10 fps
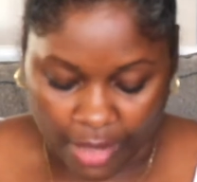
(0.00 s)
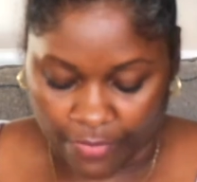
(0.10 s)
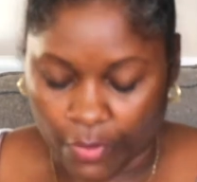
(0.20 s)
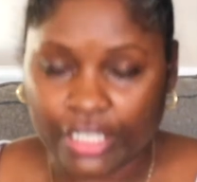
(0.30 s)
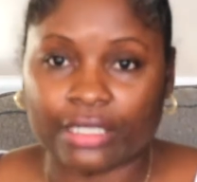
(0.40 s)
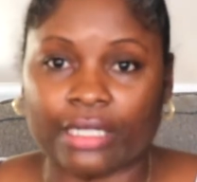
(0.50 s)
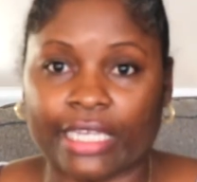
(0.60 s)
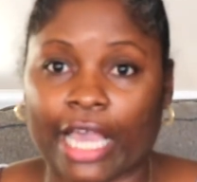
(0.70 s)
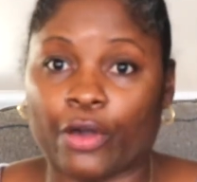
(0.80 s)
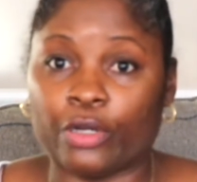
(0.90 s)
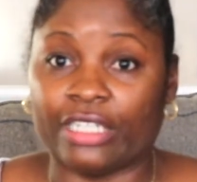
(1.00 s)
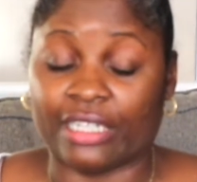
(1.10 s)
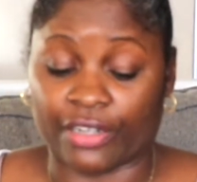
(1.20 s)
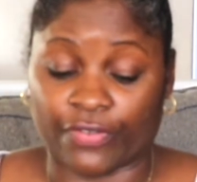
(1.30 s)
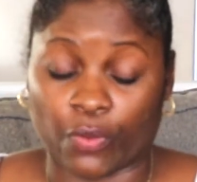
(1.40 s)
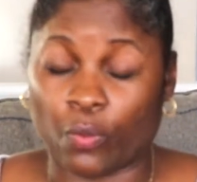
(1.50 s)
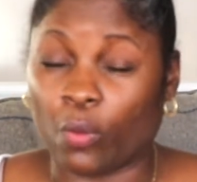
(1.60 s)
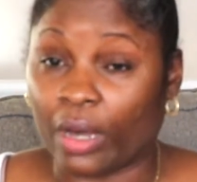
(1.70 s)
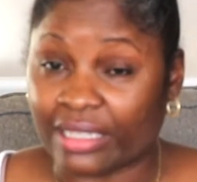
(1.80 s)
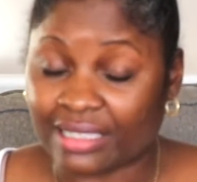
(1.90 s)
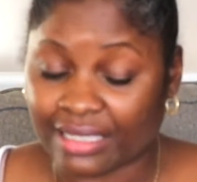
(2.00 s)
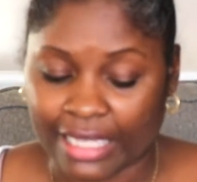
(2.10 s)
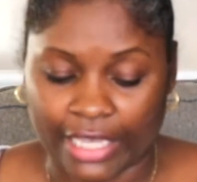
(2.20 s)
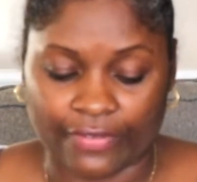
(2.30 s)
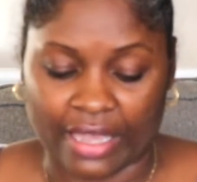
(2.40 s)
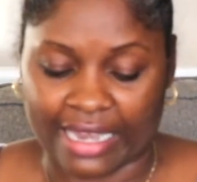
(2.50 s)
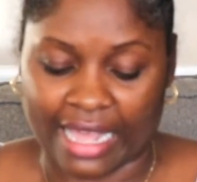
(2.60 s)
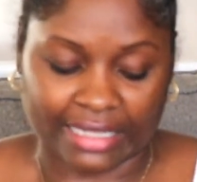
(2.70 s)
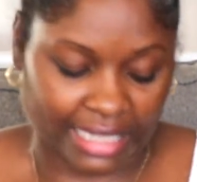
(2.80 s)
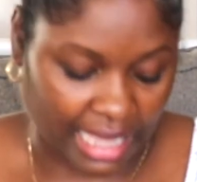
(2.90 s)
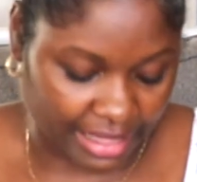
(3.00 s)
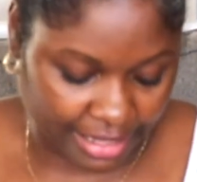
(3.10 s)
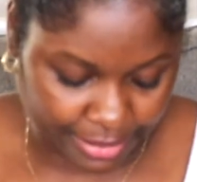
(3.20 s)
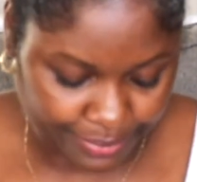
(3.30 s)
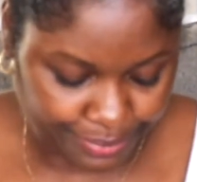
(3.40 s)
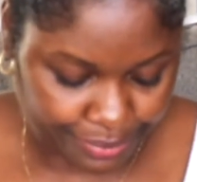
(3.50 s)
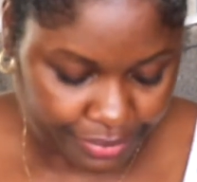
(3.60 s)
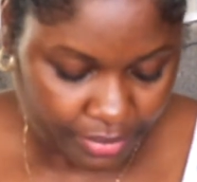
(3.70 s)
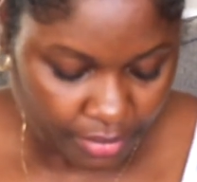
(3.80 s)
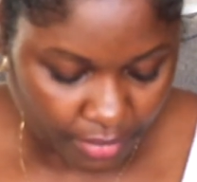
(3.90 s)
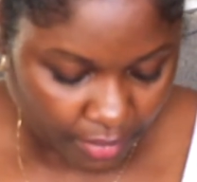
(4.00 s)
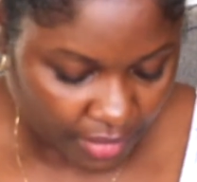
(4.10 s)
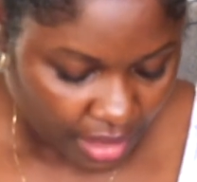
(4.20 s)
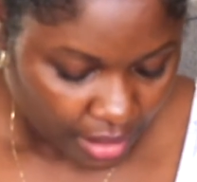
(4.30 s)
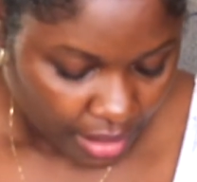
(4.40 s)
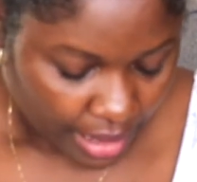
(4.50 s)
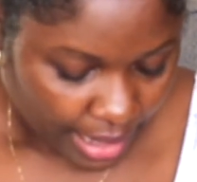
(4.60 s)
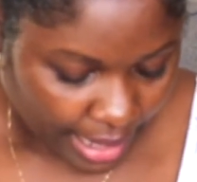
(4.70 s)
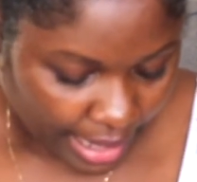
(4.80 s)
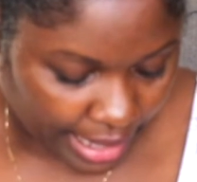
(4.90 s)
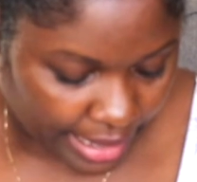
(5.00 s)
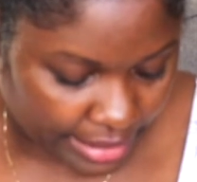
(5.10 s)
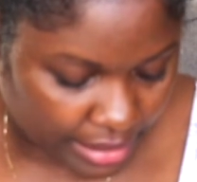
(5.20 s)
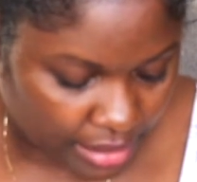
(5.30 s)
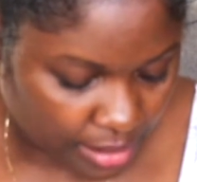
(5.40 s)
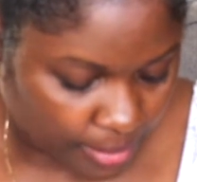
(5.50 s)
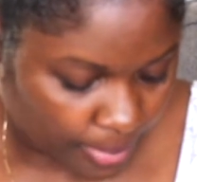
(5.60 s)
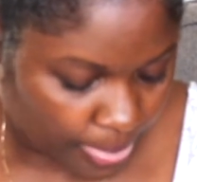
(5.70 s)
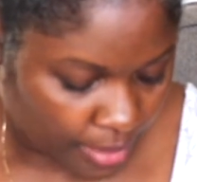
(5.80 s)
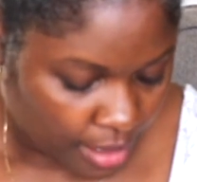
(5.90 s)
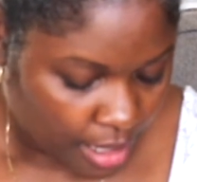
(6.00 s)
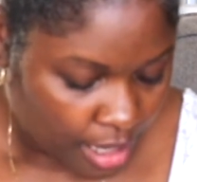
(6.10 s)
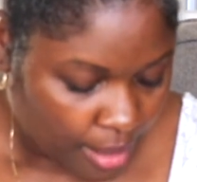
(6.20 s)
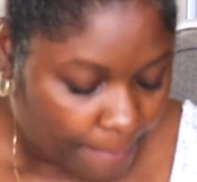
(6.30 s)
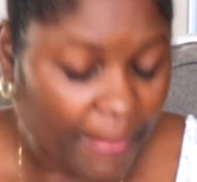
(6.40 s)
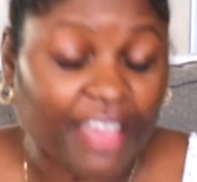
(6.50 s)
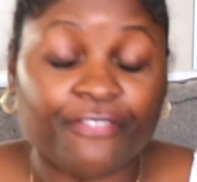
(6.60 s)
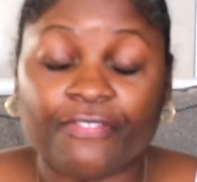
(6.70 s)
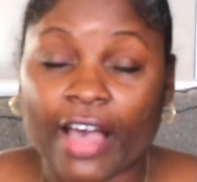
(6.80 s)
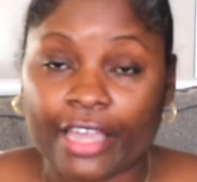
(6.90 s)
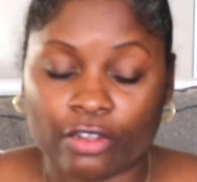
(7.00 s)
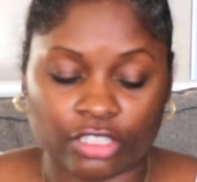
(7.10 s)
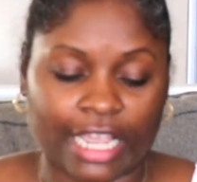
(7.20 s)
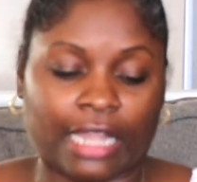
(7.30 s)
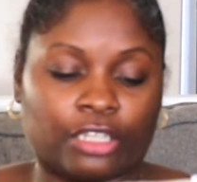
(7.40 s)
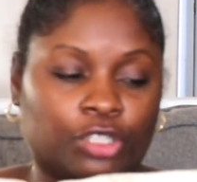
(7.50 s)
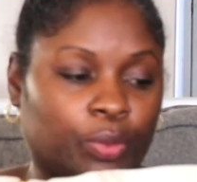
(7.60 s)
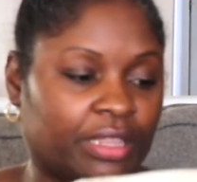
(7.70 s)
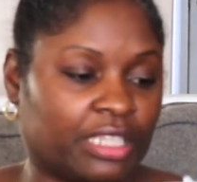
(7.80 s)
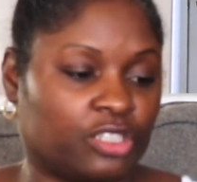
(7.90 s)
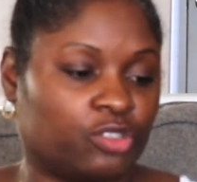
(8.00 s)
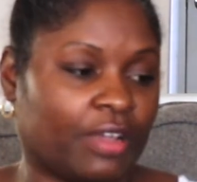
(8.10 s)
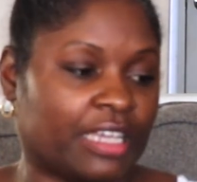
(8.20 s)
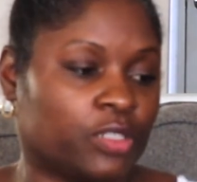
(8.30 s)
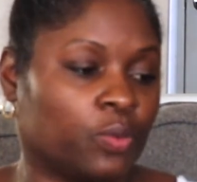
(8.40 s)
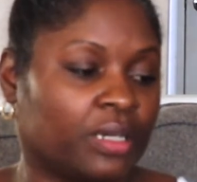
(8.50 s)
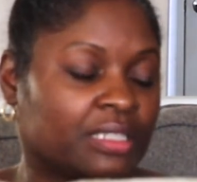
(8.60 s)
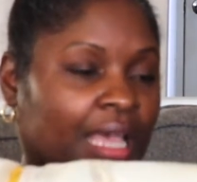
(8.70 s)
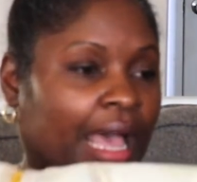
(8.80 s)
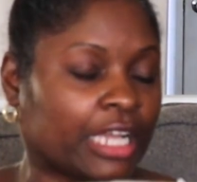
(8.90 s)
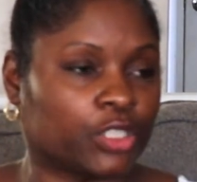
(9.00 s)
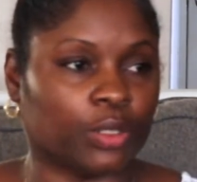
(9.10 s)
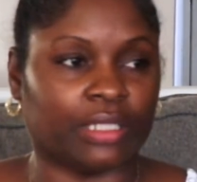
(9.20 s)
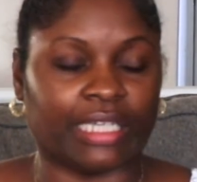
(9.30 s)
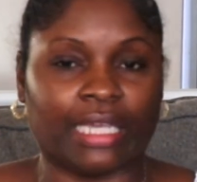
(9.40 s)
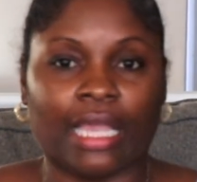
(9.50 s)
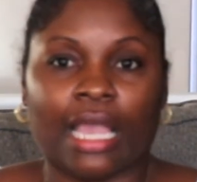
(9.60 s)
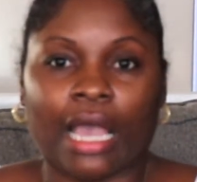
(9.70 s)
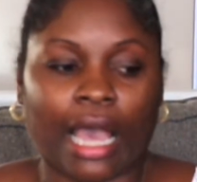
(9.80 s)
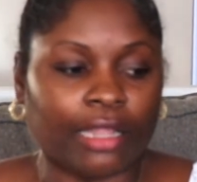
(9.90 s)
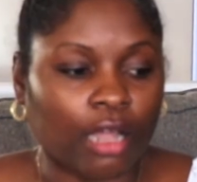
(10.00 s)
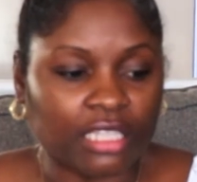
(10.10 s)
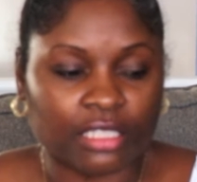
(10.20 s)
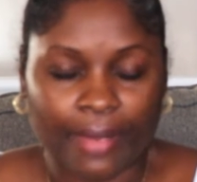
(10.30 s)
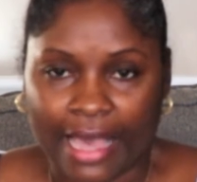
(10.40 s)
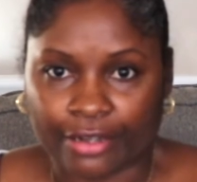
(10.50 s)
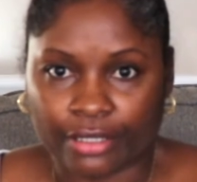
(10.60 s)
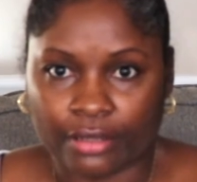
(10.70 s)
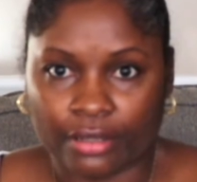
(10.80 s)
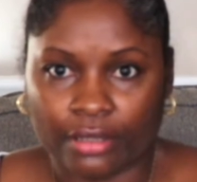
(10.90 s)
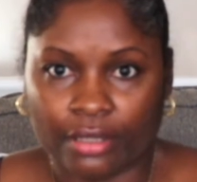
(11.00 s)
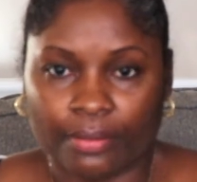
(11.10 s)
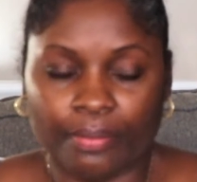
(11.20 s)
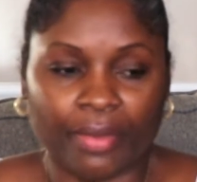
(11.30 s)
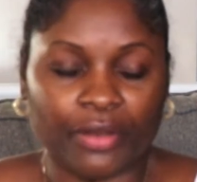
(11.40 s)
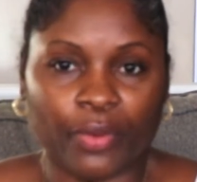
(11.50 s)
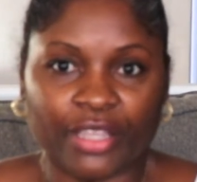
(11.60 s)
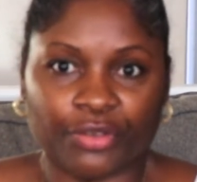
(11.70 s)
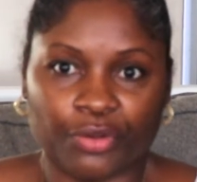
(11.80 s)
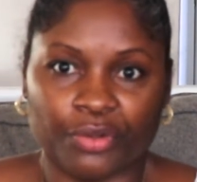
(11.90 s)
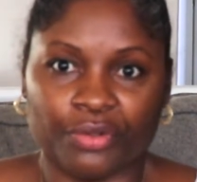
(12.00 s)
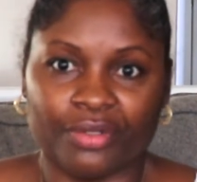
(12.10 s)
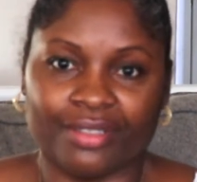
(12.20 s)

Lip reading: fortunately, I only did it for one sleeve and not the other. And my final challenge with this dress was actually, I lost the pattern. Midway through